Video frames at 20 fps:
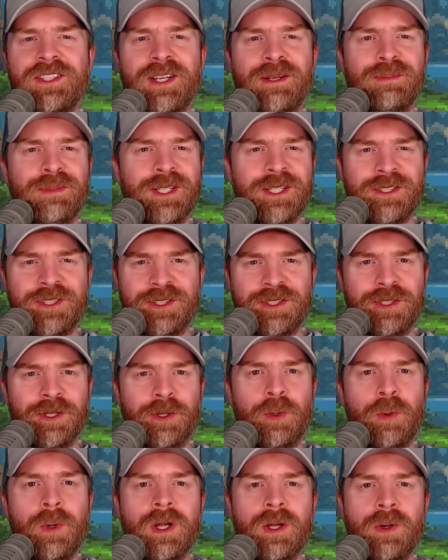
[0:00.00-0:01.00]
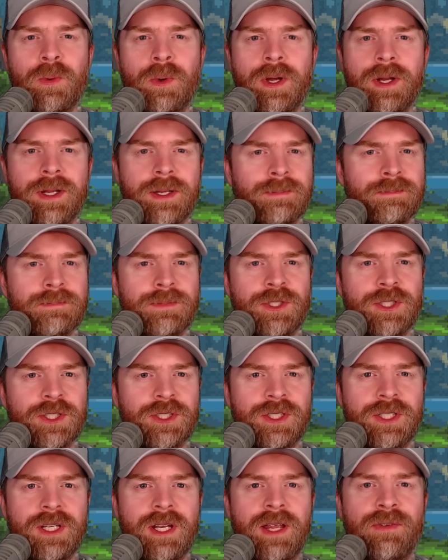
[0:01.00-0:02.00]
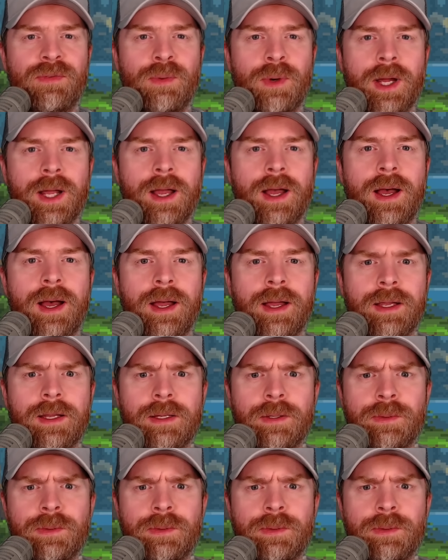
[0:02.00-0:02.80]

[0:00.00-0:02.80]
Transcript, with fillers: up, this is a quick one and just an F Y I.